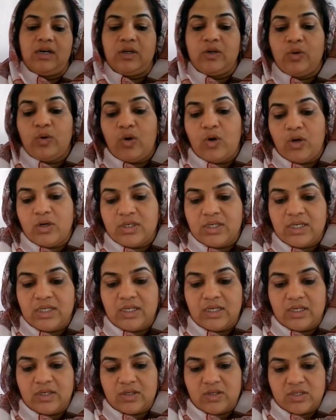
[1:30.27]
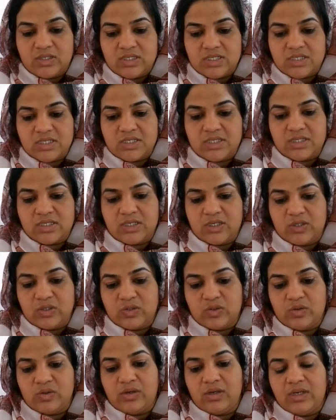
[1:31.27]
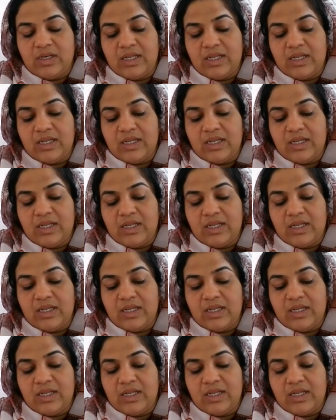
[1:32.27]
no ordering or congestion control.